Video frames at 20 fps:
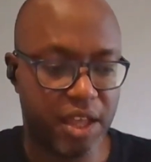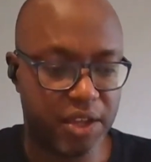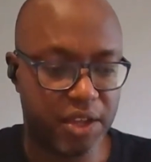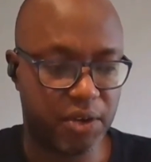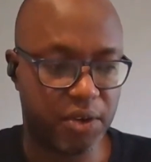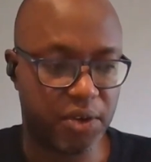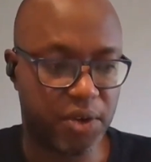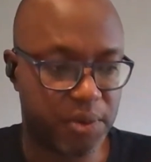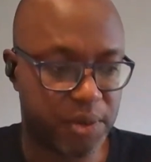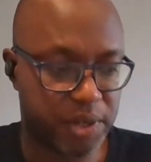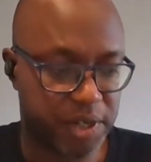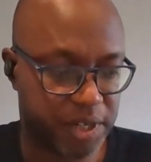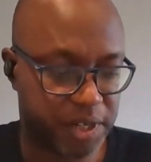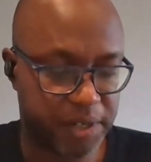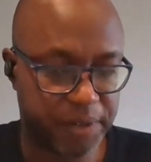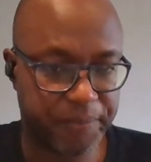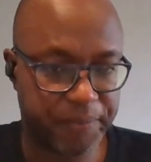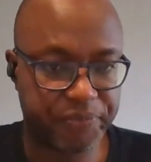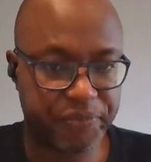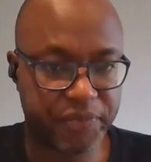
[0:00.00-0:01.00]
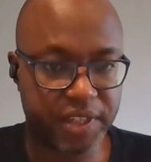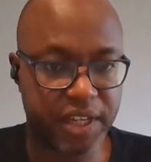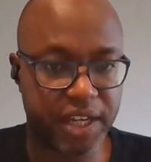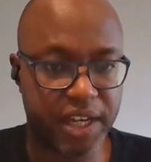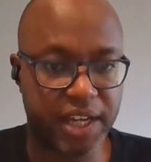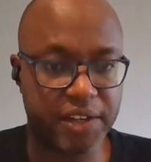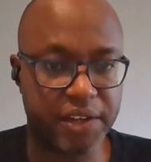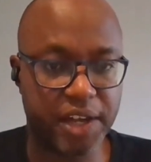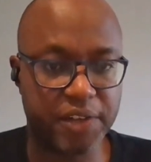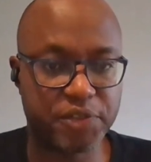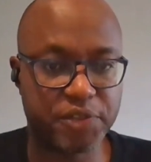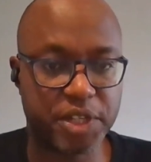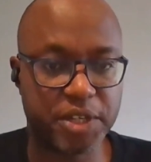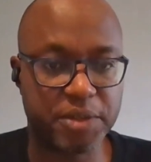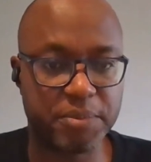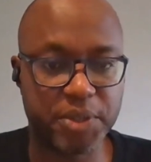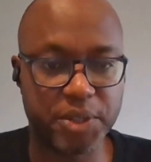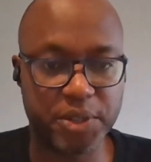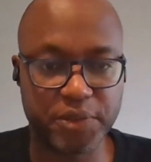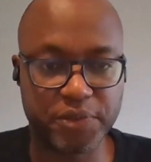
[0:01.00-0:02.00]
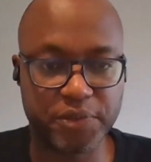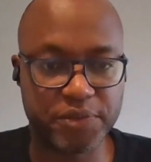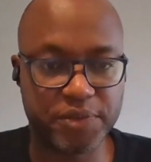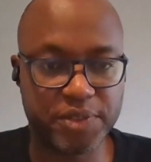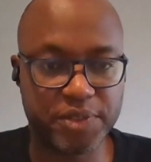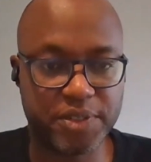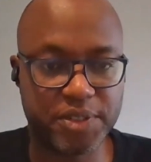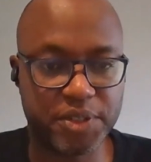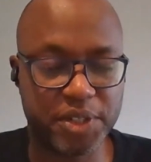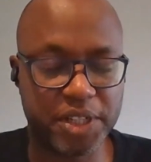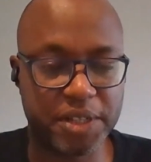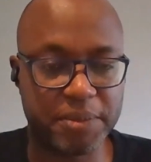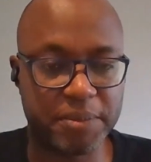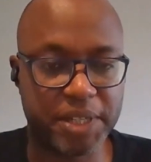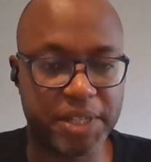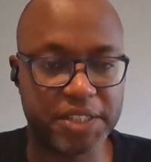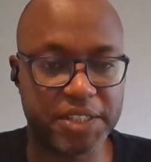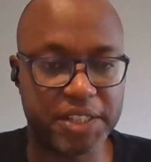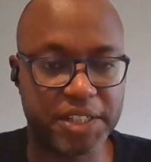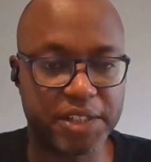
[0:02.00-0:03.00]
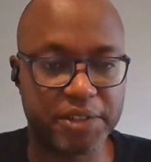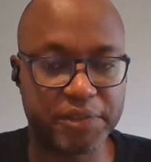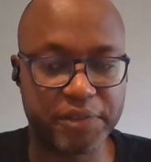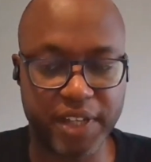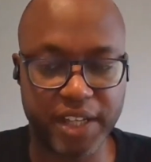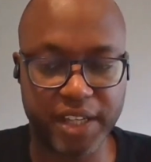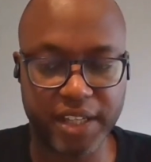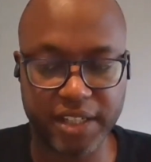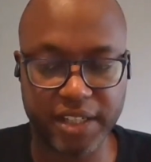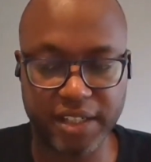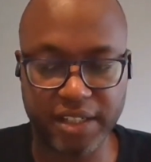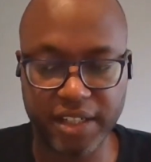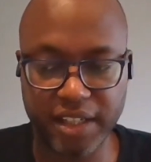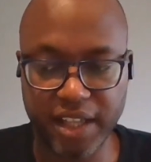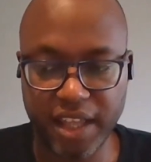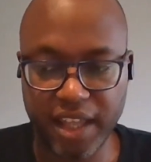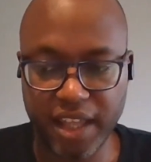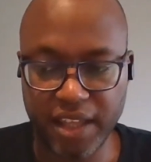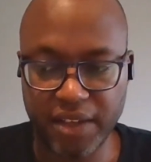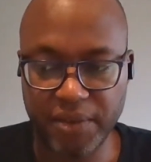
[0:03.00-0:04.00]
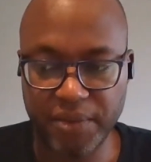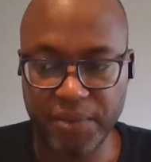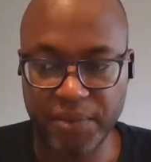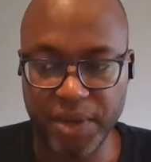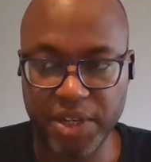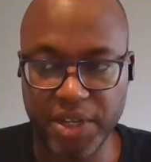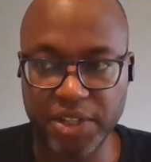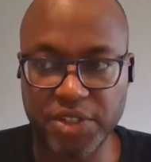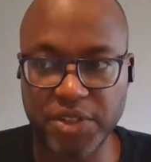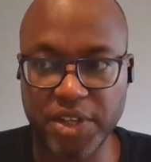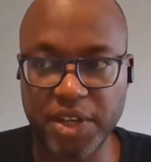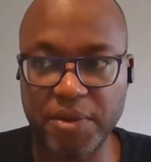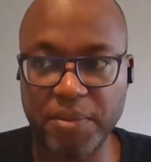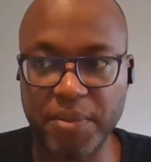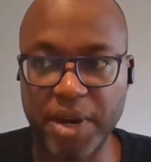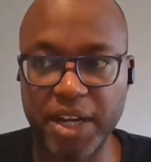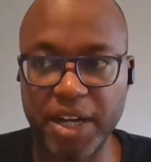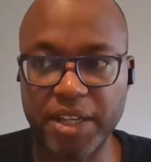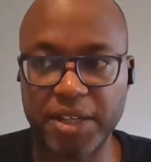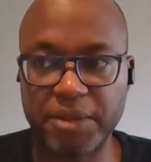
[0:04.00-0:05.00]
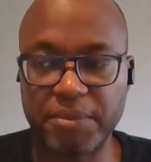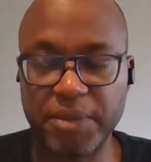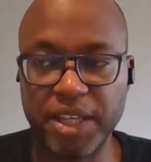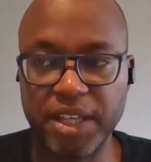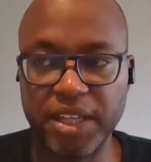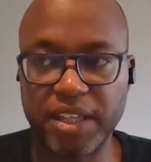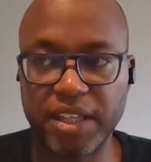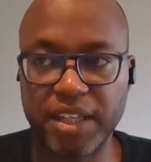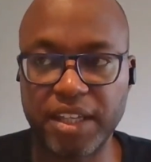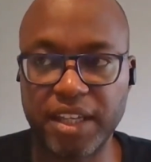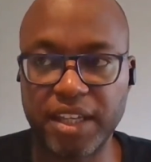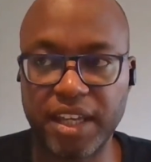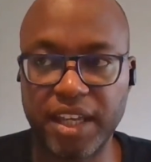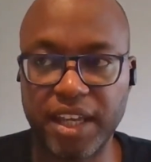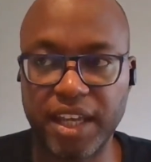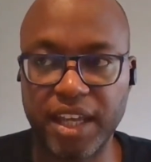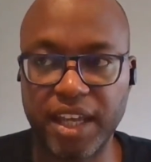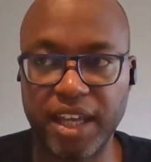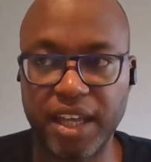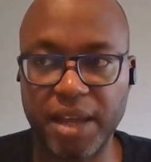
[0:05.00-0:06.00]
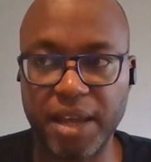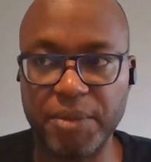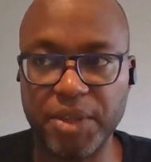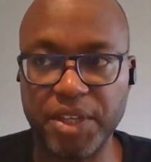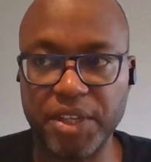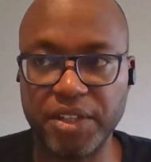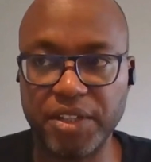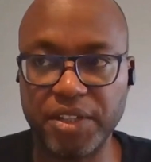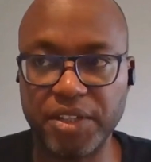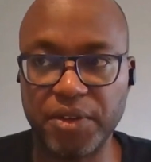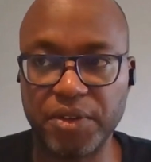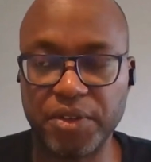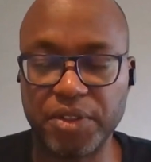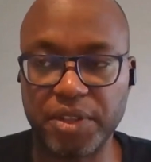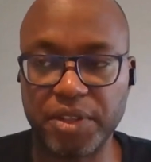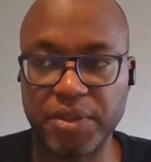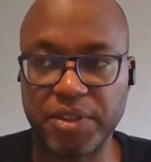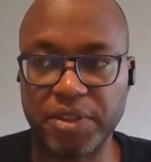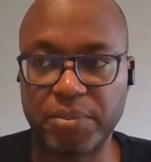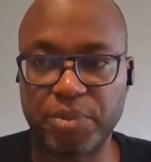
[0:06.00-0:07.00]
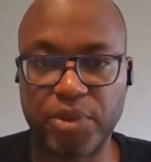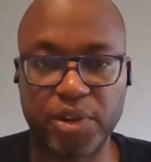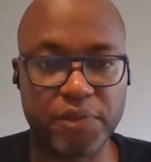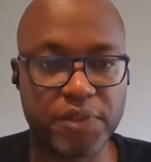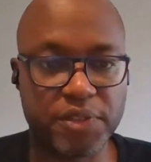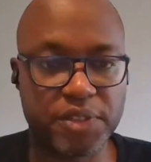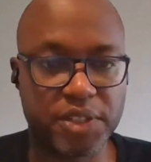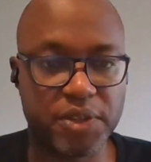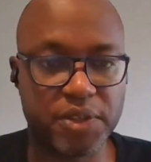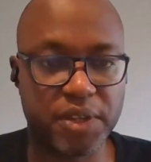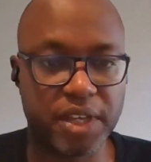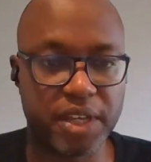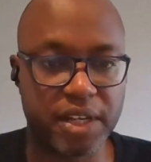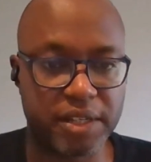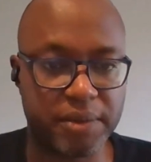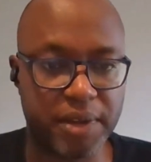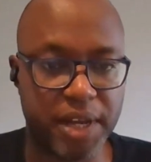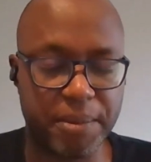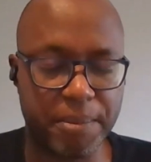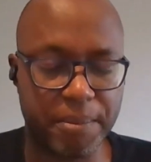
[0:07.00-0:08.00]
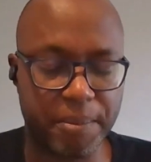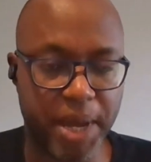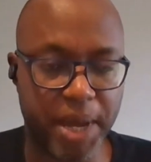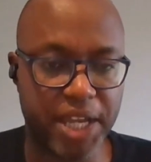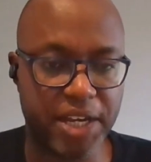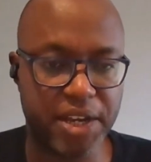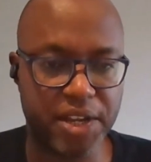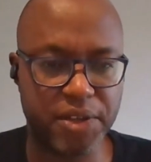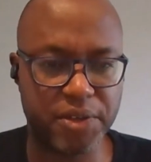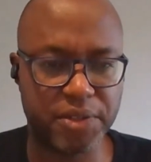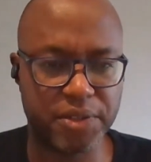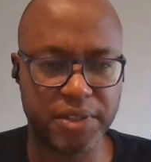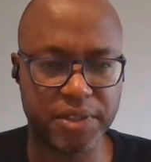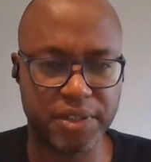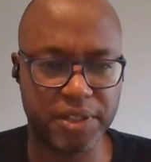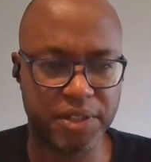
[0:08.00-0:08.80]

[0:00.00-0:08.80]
lower. I've tried a bit of trading myself, and when you're trying to market make, I mean, the profits that you get are minute,